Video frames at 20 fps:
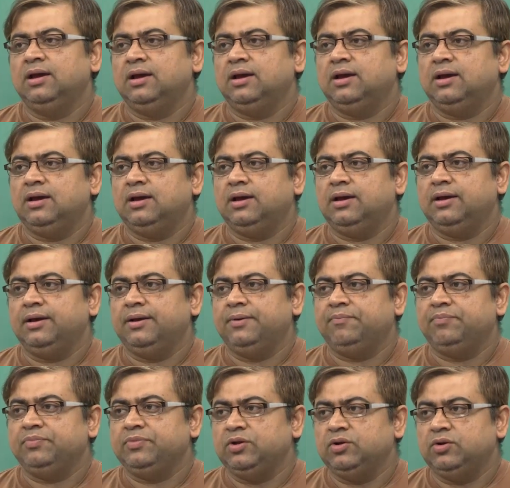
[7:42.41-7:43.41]

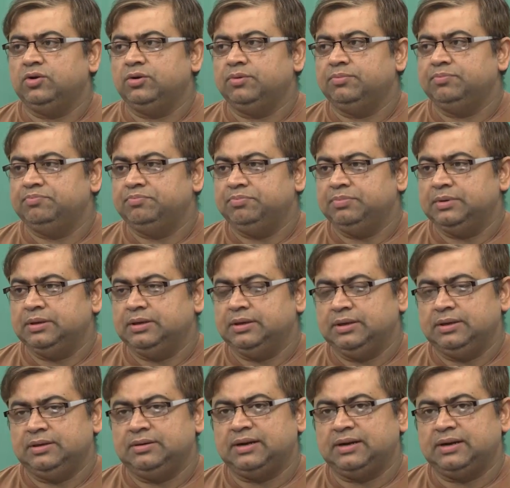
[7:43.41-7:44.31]
um, you know uh,